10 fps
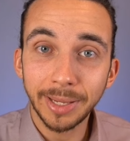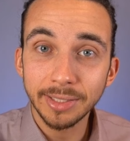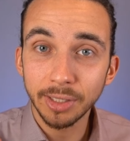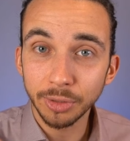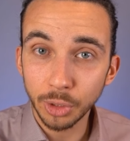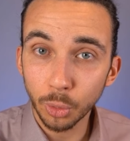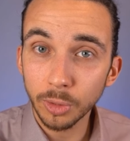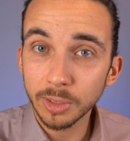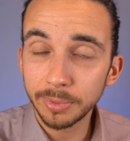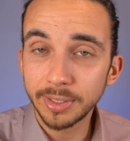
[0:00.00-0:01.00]
based on
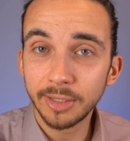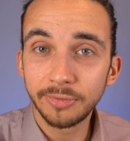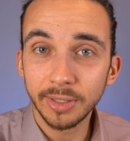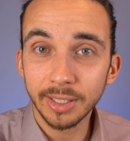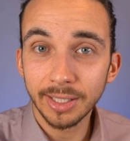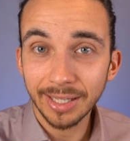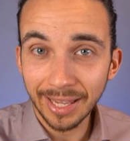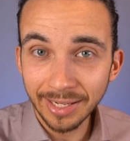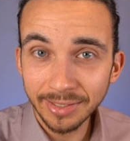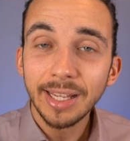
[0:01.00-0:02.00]
your specific
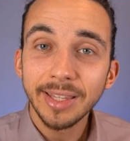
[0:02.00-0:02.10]
case,